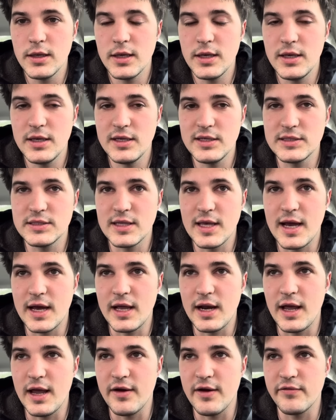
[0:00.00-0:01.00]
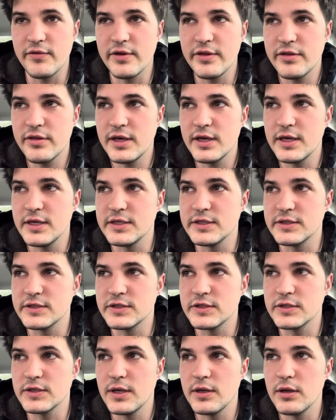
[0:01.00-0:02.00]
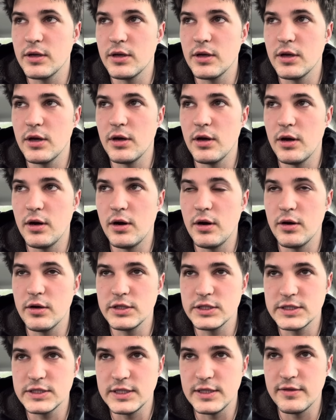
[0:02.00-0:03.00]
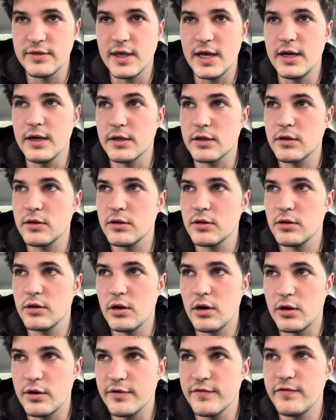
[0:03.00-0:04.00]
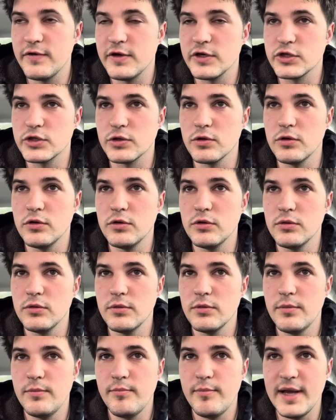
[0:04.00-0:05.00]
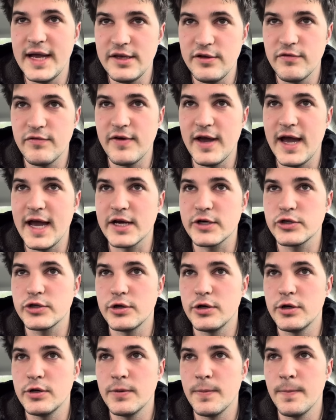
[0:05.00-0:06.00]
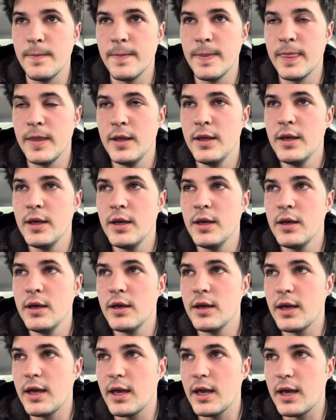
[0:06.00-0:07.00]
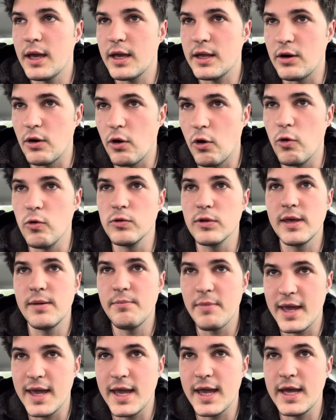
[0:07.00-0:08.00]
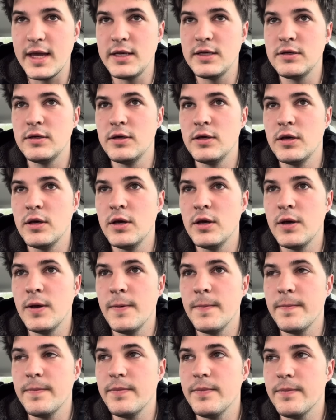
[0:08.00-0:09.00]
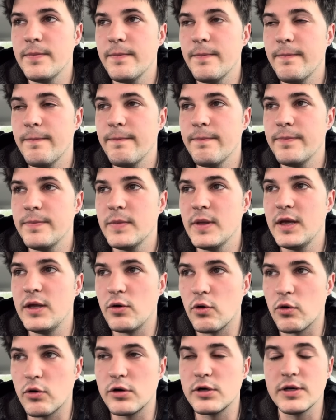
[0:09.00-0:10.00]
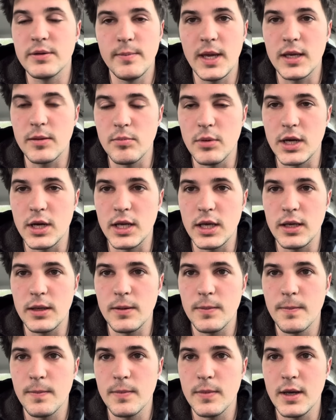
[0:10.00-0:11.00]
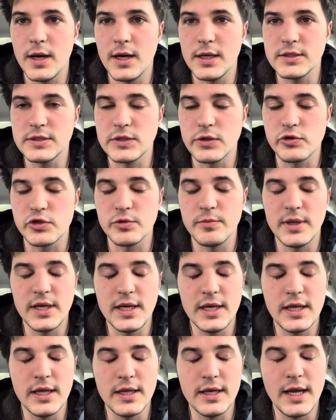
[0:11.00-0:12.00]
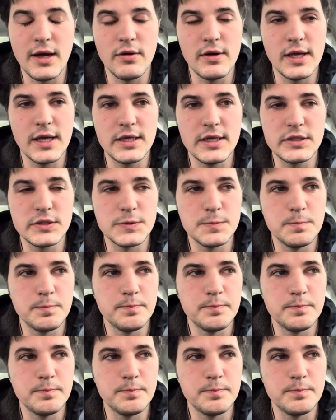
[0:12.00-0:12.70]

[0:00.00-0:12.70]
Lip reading: is that everything is synthetic, artificial, manufactured, and only made in order to make money on social media nowadays.